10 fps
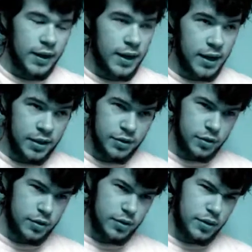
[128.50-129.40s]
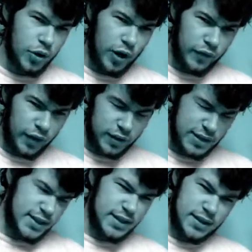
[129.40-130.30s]
And you have like
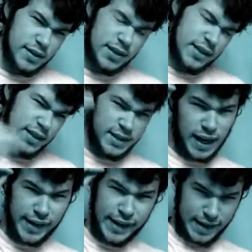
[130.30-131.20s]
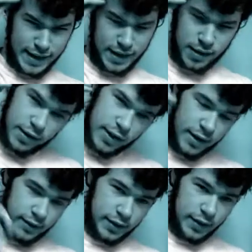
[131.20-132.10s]
psychic
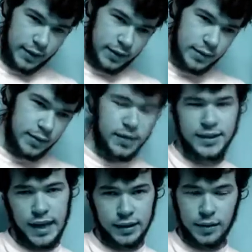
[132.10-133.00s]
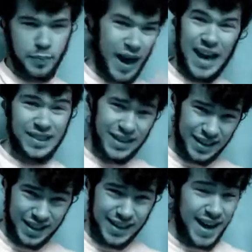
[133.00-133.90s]
and like
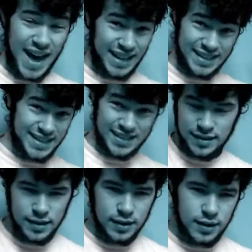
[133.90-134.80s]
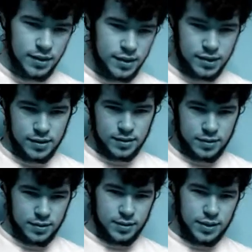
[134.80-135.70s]
telepathic cats.
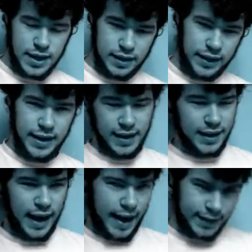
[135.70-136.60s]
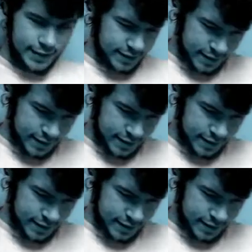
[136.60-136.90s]
Telekinetic cat.